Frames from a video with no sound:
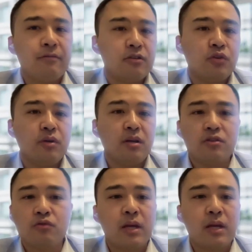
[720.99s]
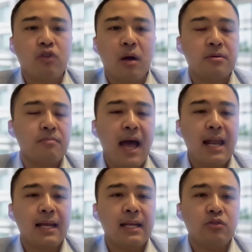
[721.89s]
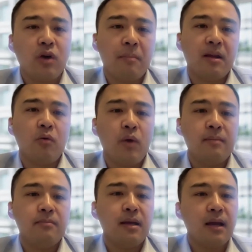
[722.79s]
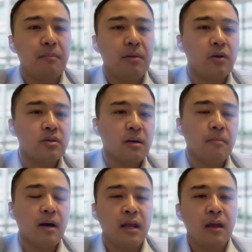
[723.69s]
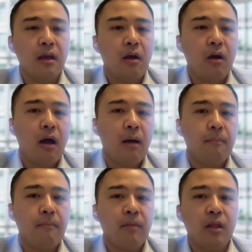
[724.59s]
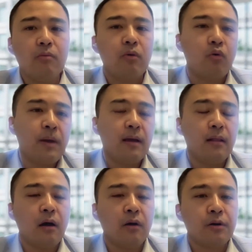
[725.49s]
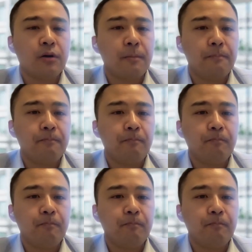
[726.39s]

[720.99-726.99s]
after 2 years the rate drop dramatically, so I'm going to win compared to somebody, who pick a longer term.